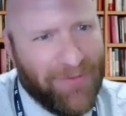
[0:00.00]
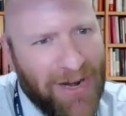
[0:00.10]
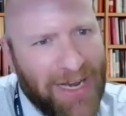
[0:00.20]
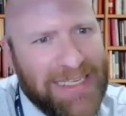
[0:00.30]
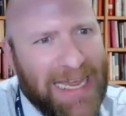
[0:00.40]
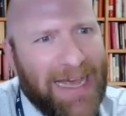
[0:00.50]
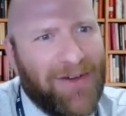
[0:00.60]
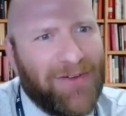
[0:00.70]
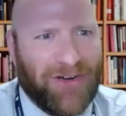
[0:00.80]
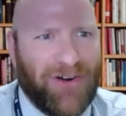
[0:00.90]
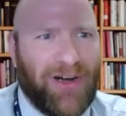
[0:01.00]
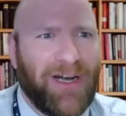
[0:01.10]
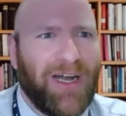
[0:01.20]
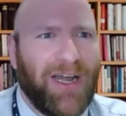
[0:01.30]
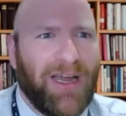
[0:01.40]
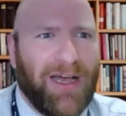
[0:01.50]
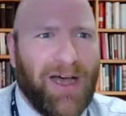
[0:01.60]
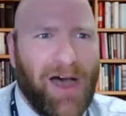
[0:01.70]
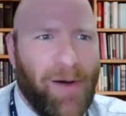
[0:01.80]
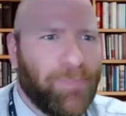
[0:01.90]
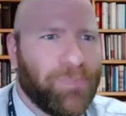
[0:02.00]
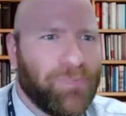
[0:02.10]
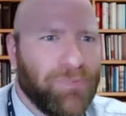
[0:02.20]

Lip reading: friend's house or um,